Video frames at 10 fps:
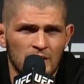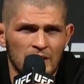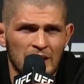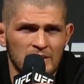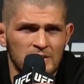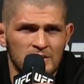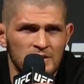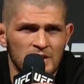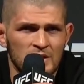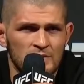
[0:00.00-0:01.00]

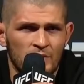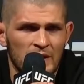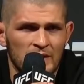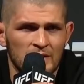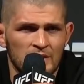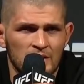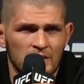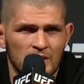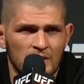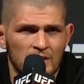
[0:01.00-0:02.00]
last six fight,
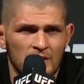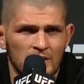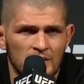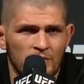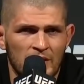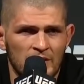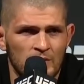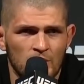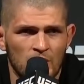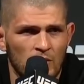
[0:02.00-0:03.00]
he fight with